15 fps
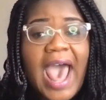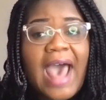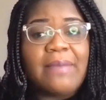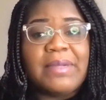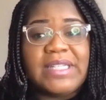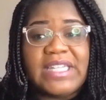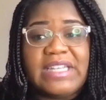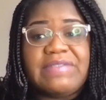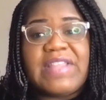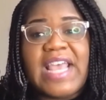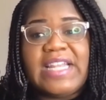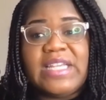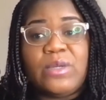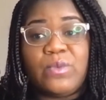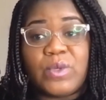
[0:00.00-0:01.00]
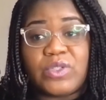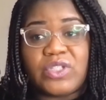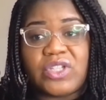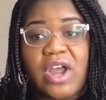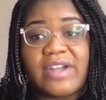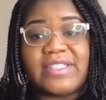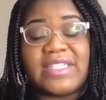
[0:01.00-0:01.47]
I believe that he will
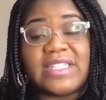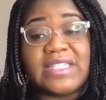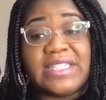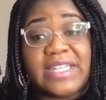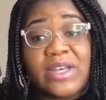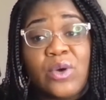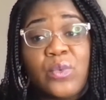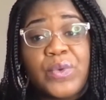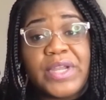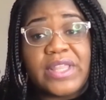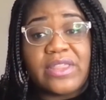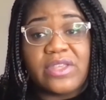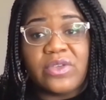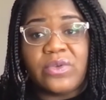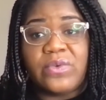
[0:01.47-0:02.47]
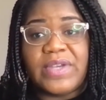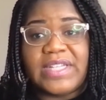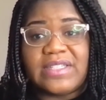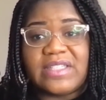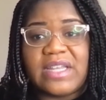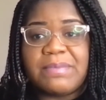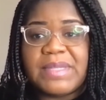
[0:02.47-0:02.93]
start to deal with you
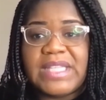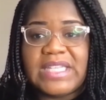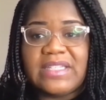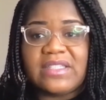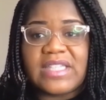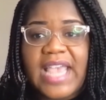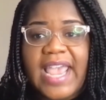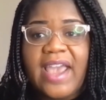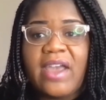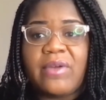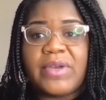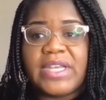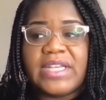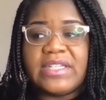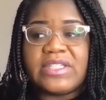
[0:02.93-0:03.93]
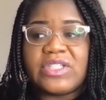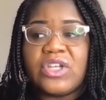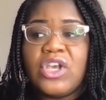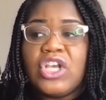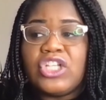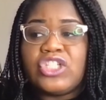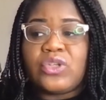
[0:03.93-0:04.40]
in some of these areas
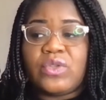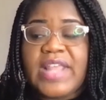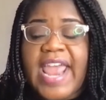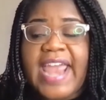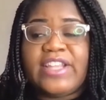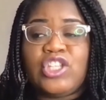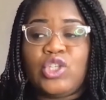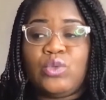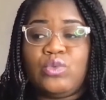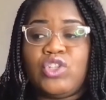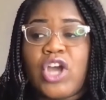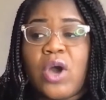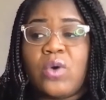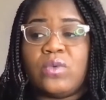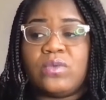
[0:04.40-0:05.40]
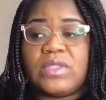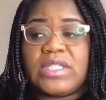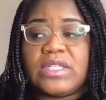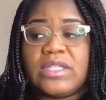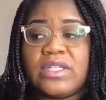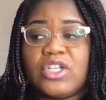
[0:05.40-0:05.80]
so that you don't